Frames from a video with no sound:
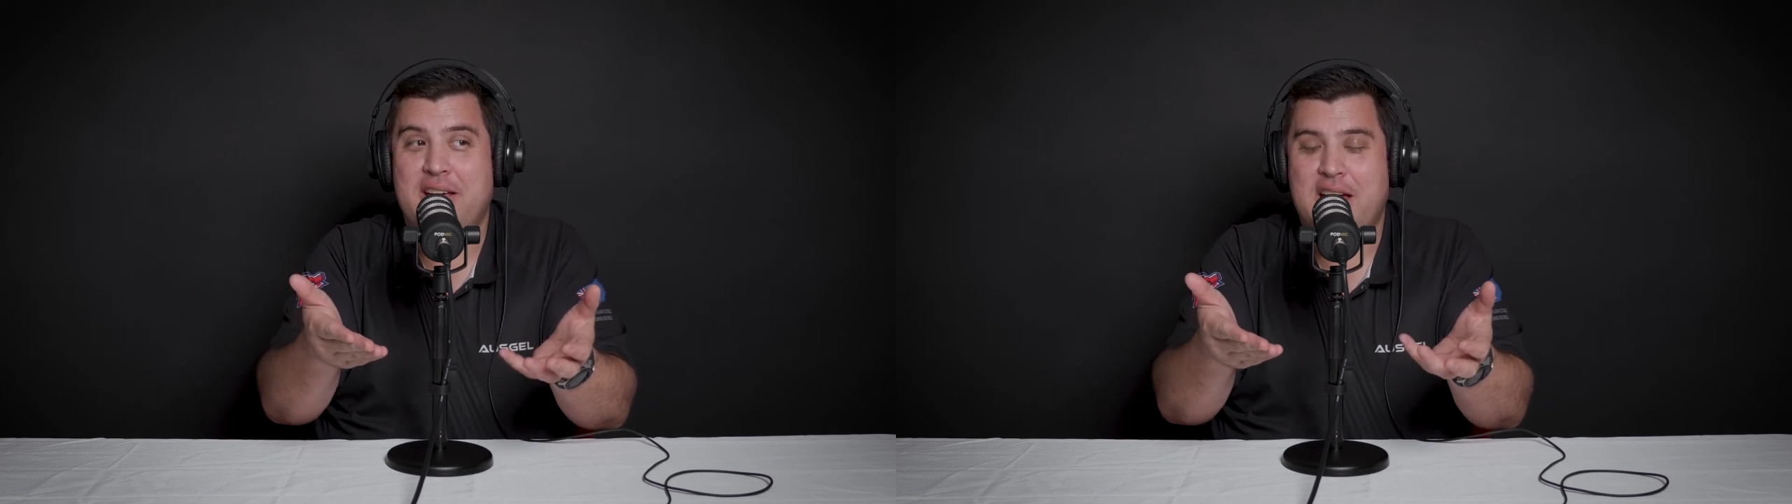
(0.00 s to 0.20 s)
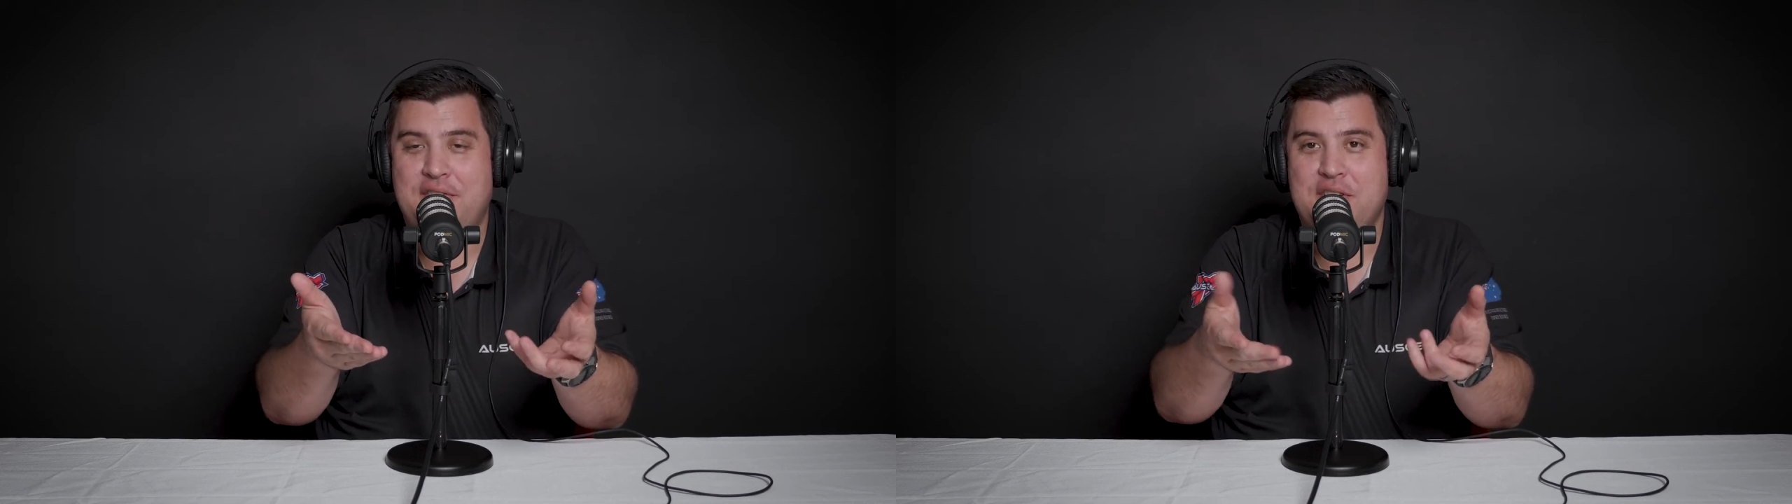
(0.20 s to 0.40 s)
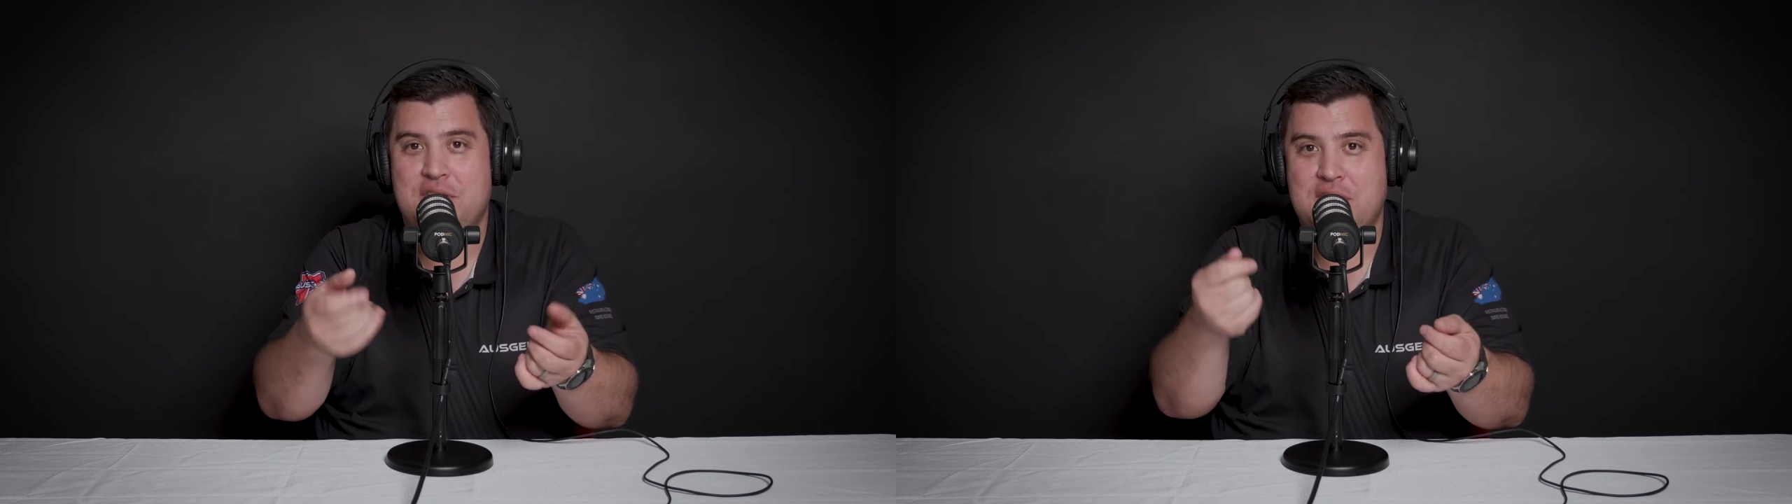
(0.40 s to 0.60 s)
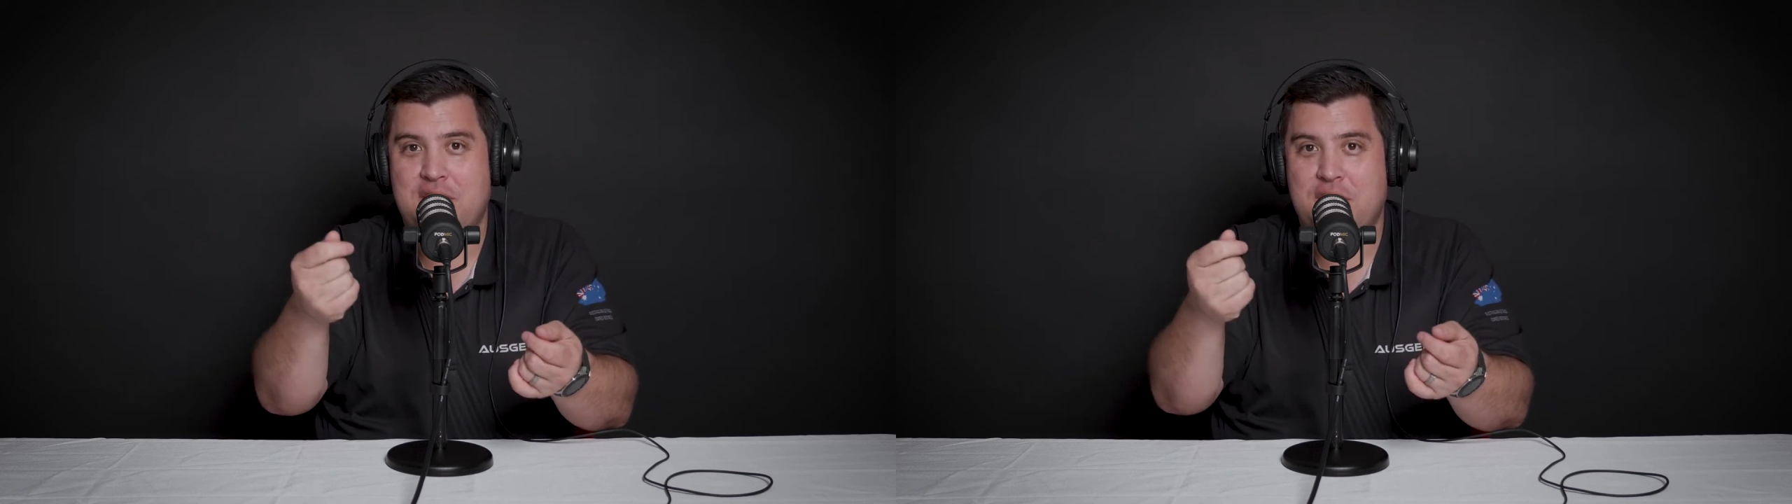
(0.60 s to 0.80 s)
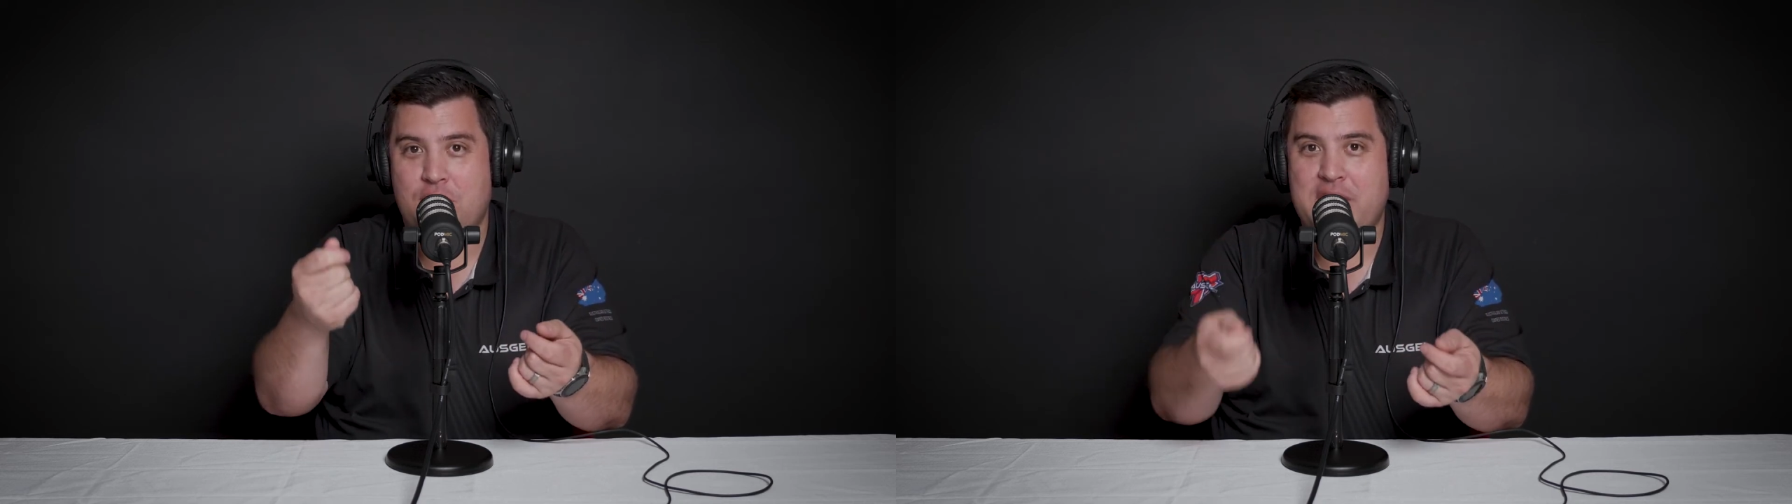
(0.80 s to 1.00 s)
having to tether
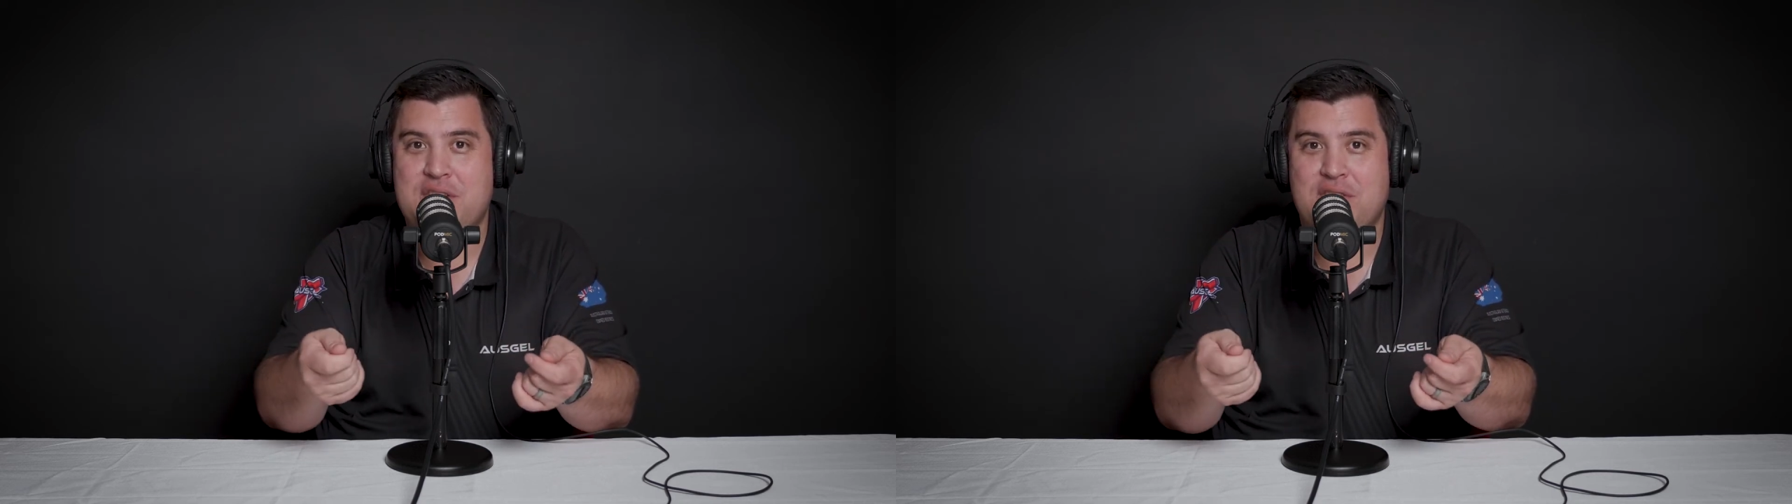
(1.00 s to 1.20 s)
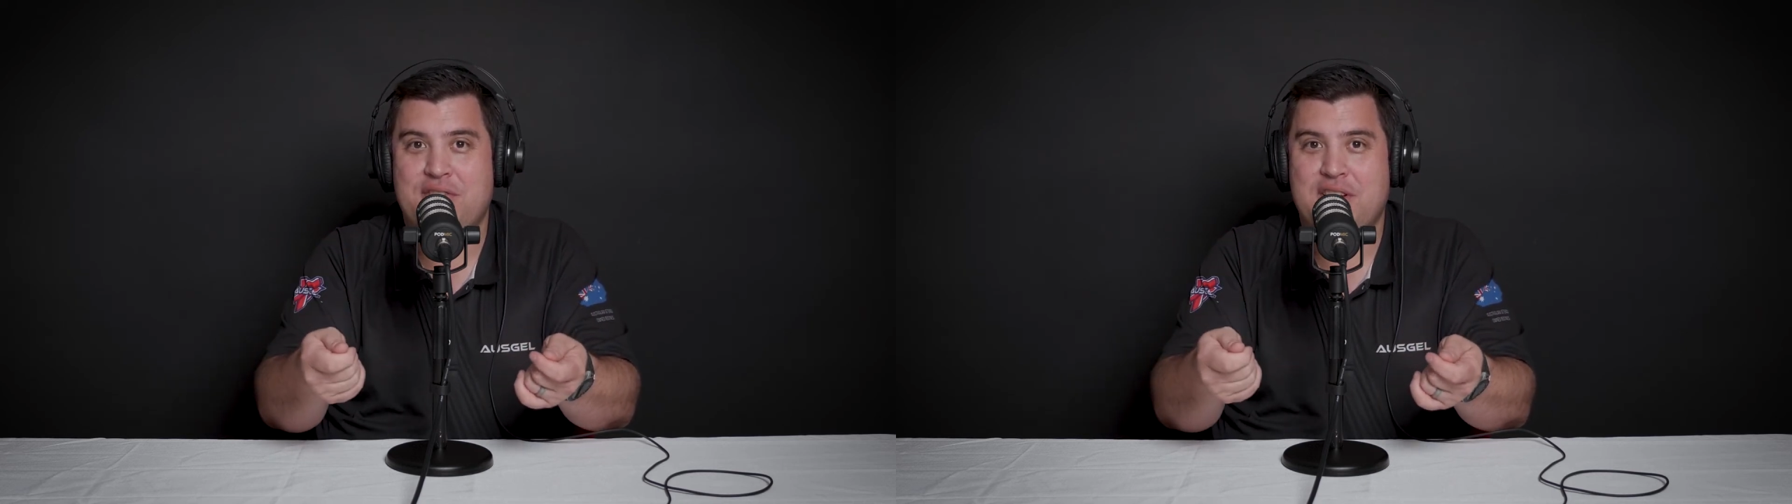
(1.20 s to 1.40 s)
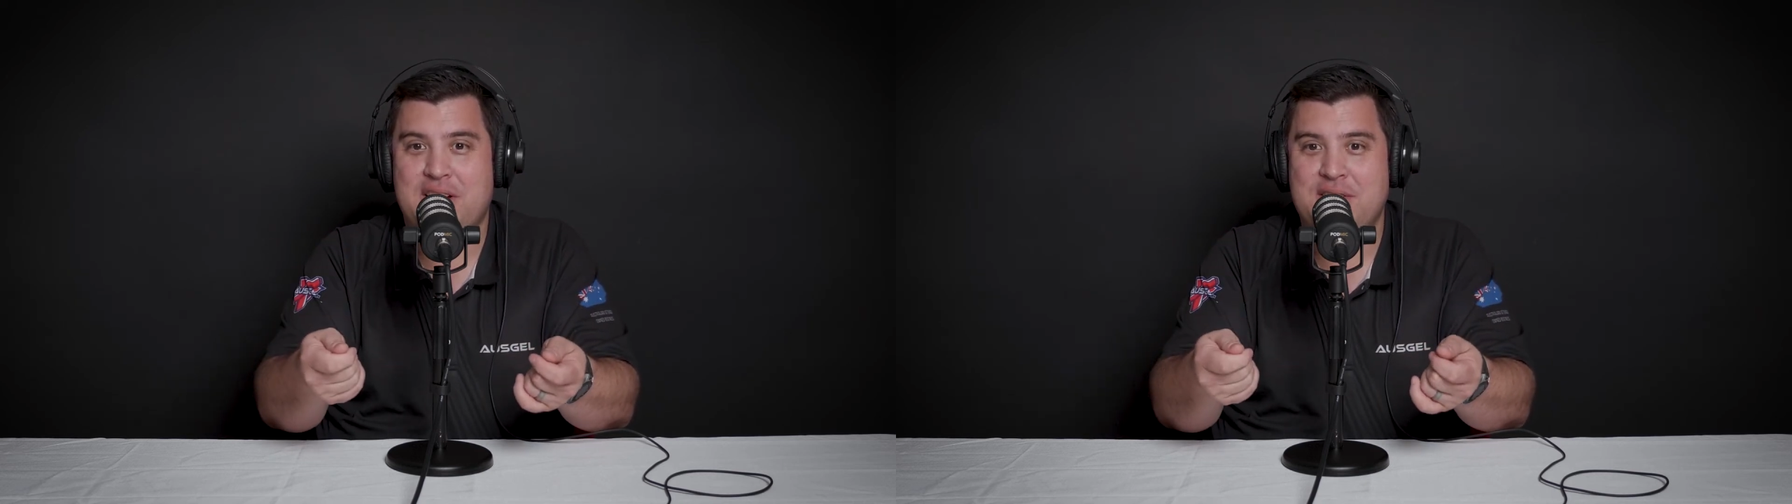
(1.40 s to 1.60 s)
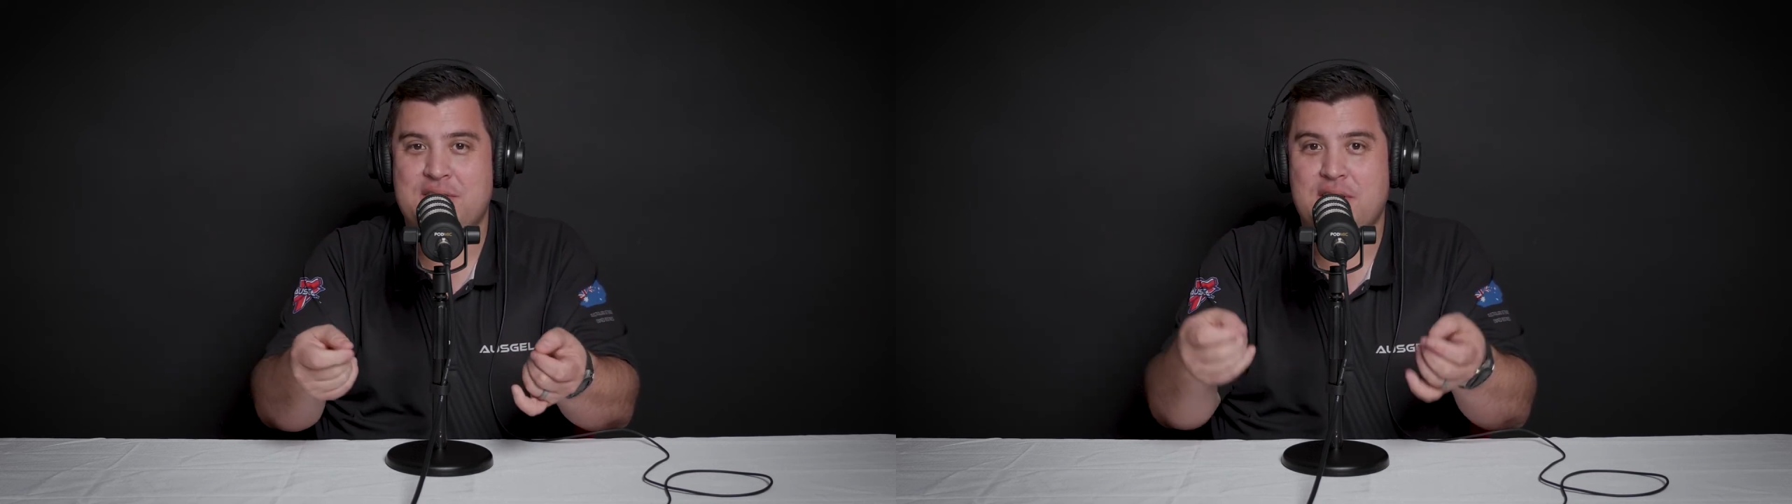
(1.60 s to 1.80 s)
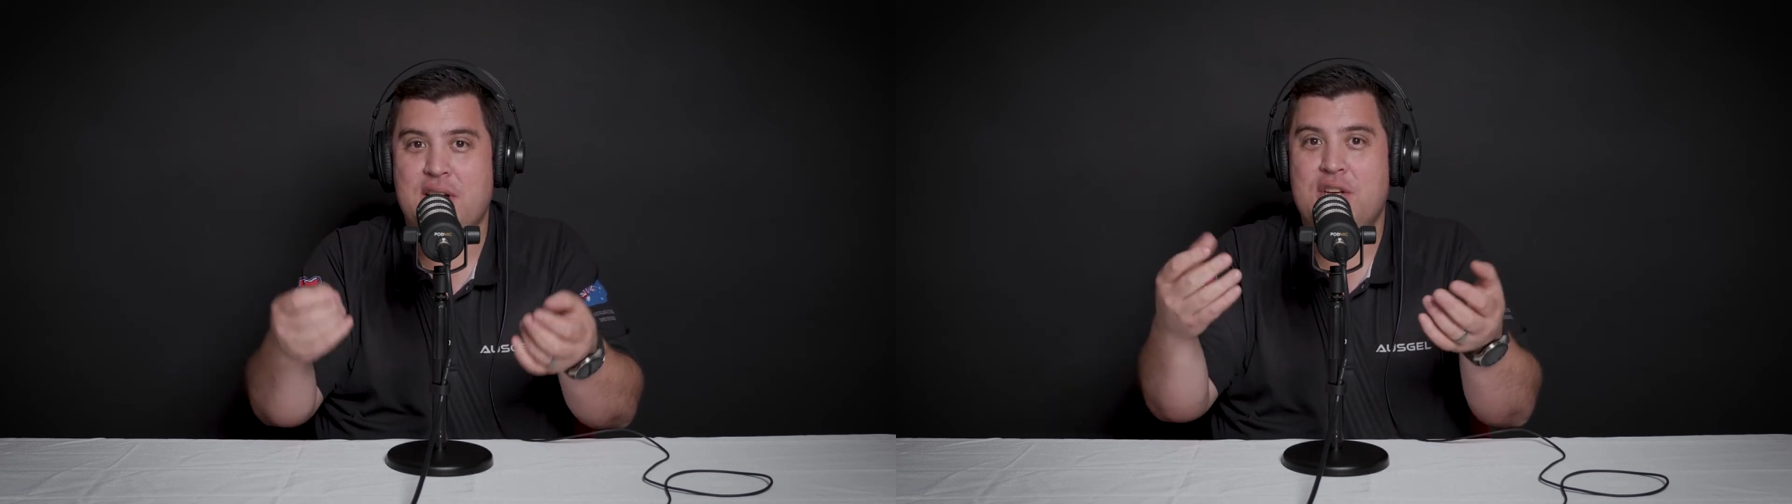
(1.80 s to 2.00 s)
your airsoft guns,